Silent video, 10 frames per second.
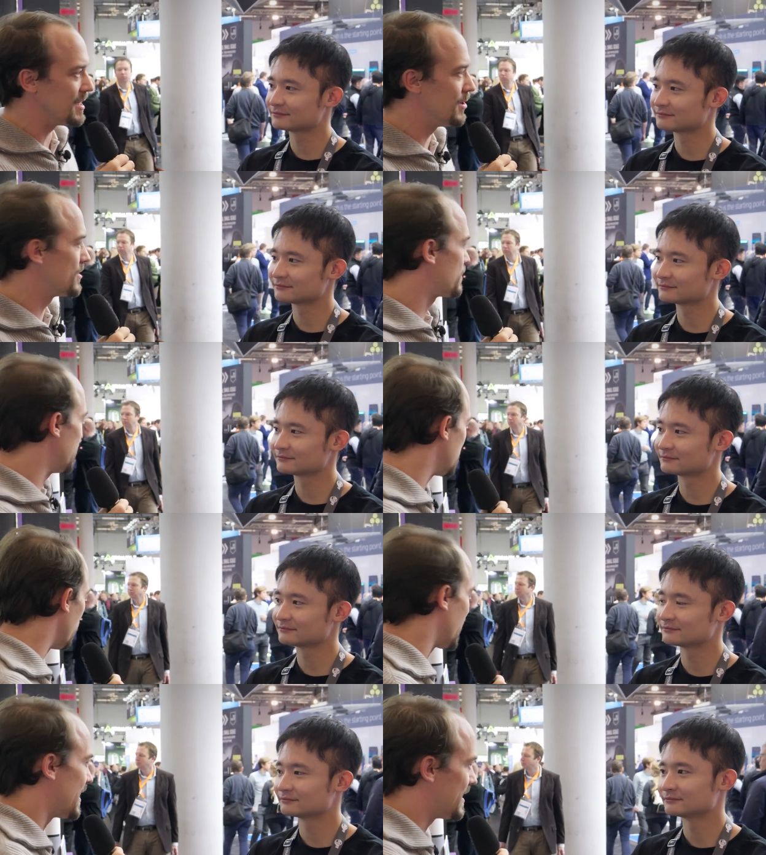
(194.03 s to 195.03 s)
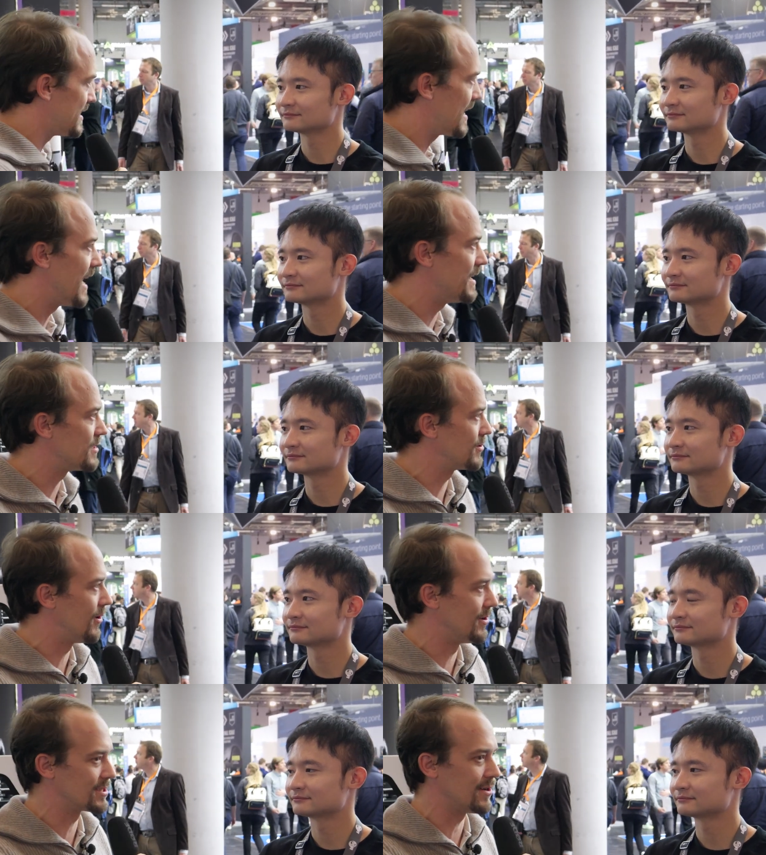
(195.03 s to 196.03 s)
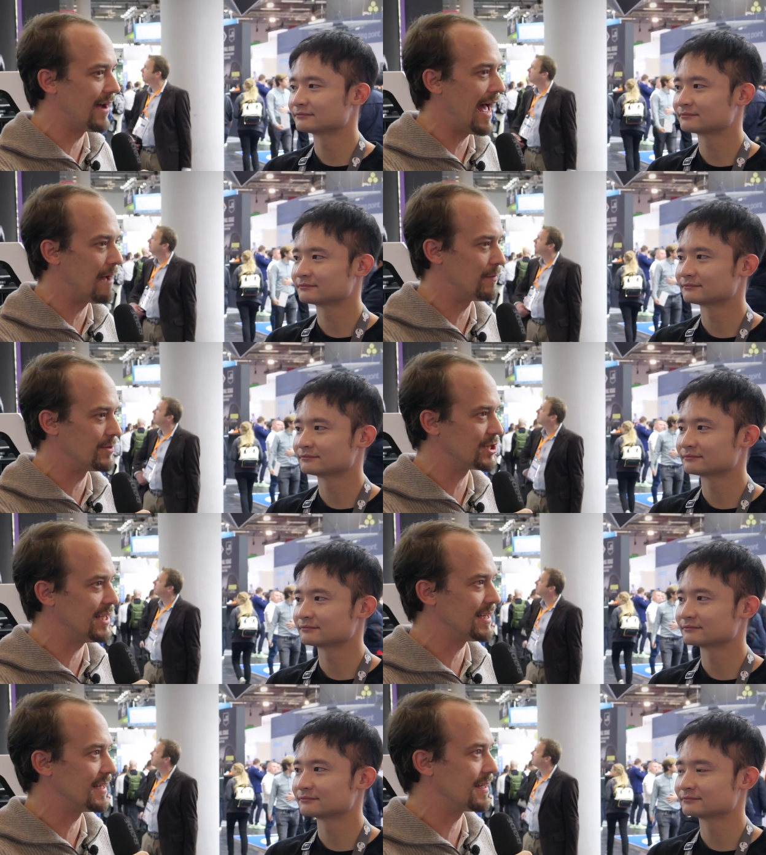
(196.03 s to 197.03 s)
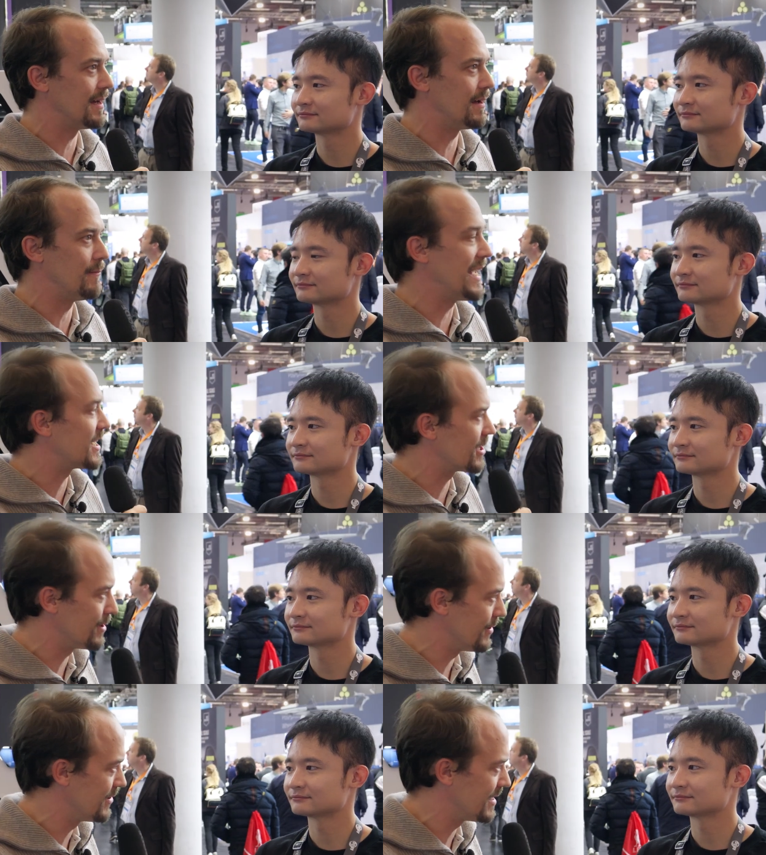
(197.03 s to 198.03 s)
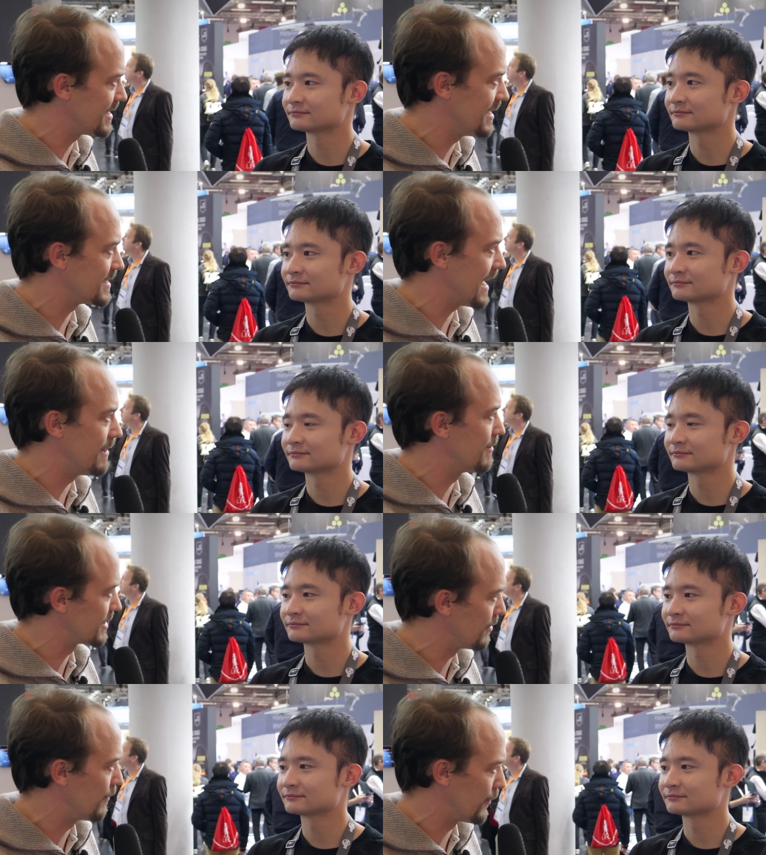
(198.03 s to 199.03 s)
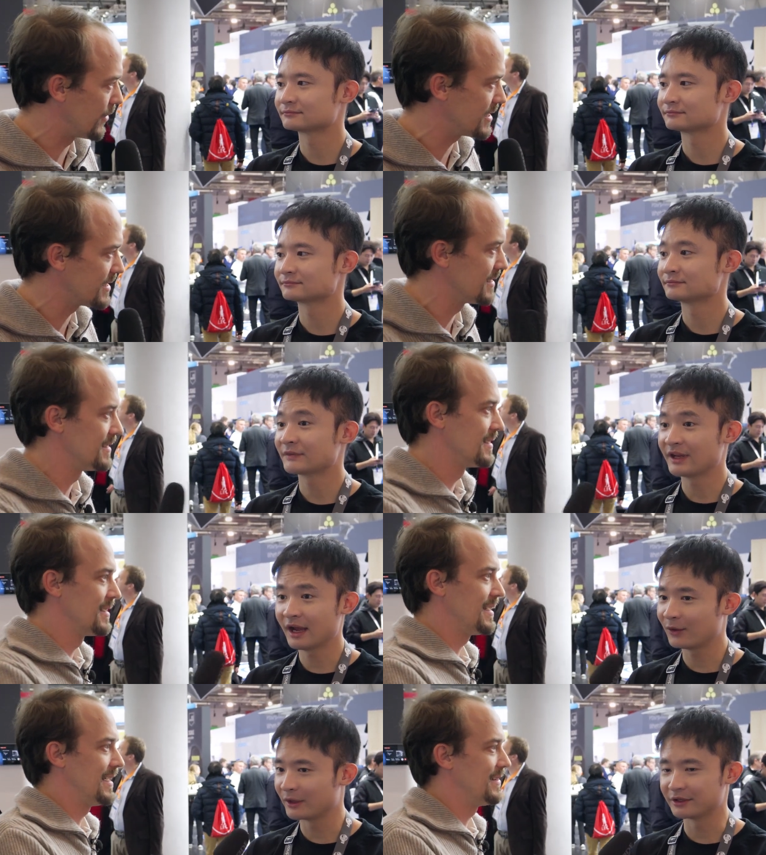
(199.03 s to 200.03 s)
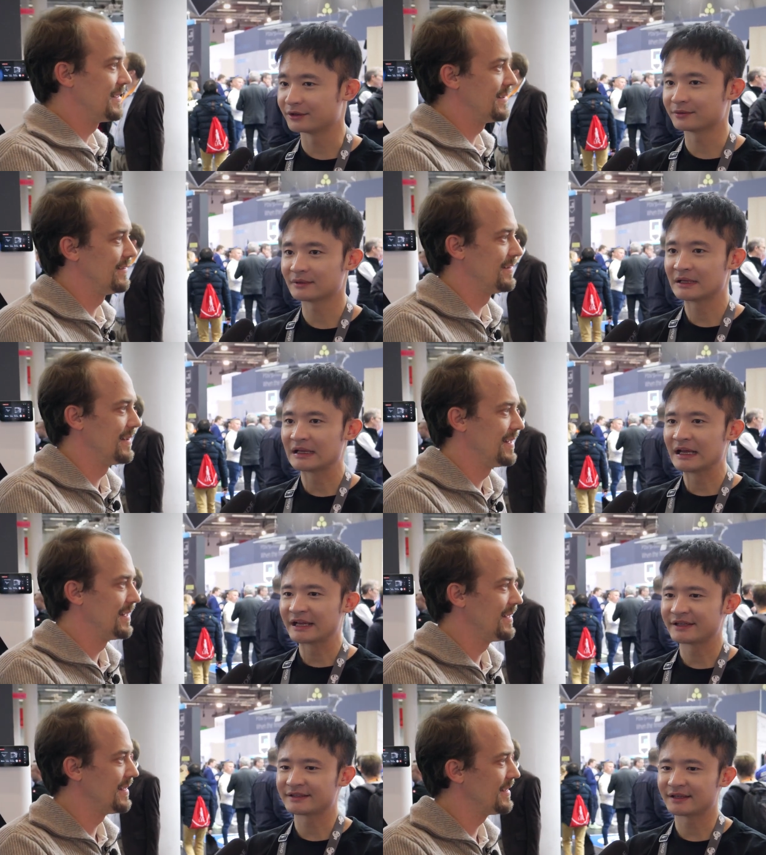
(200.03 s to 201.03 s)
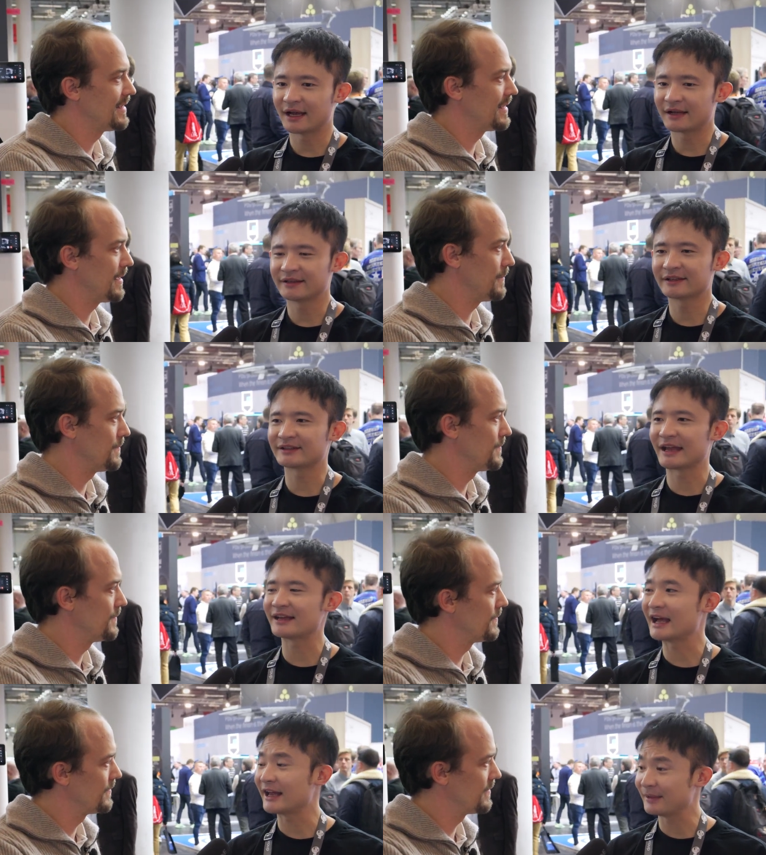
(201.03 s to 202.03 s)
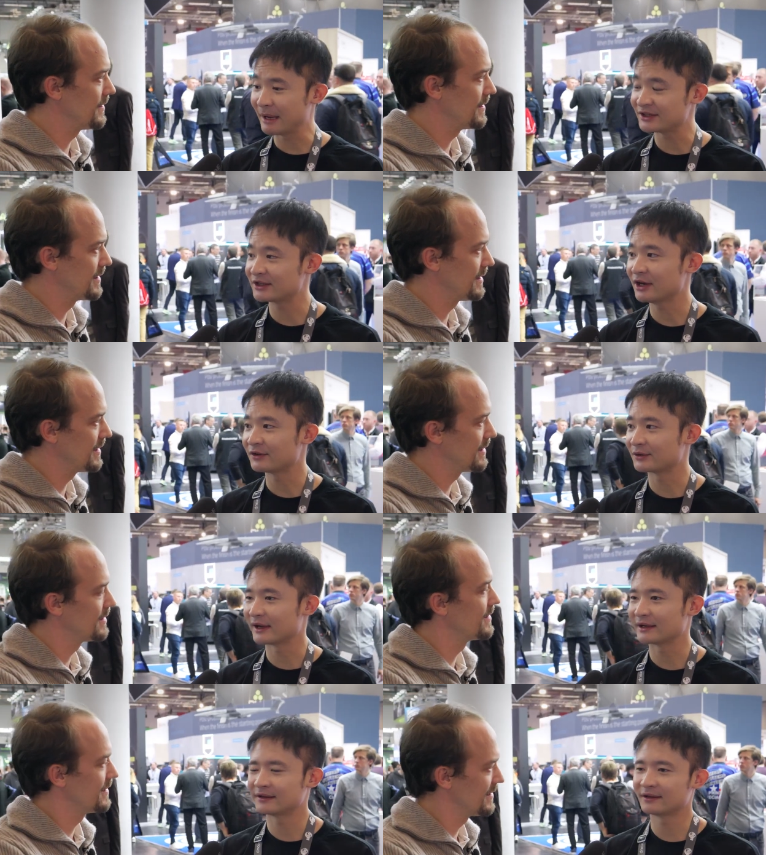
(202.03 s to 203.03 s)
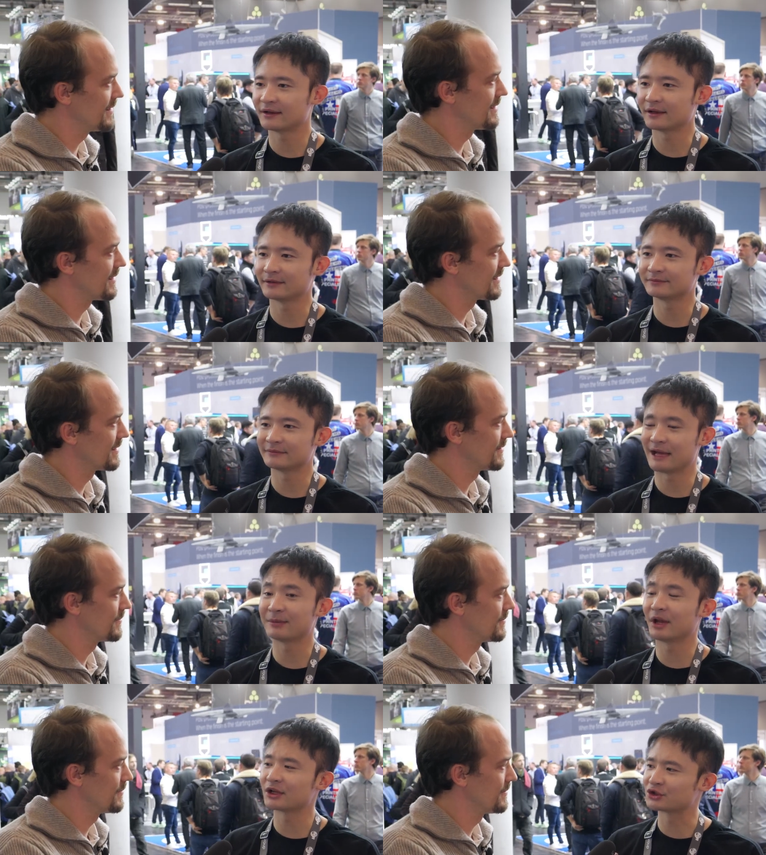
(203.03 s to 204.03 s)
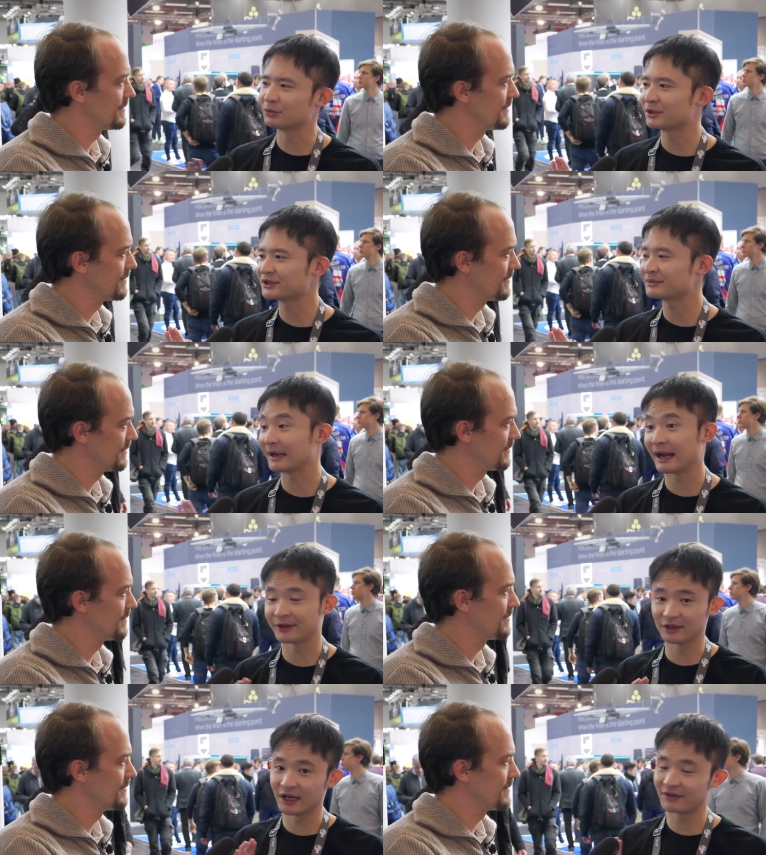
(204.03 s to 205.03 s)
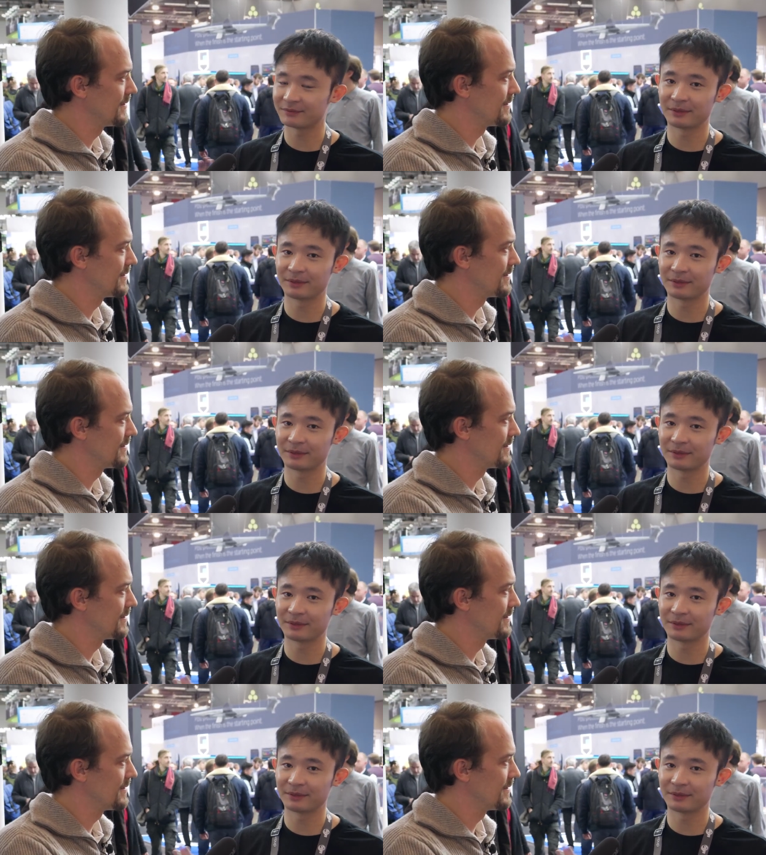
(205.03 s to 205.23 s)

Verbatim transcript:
Speaker 1: did you specifically design it to also have a machine that the maker community is able to afford?
Speaker 2: Yeah, we do because uh, I think myself, right? Um, I'm not a drone person, but I know a lot of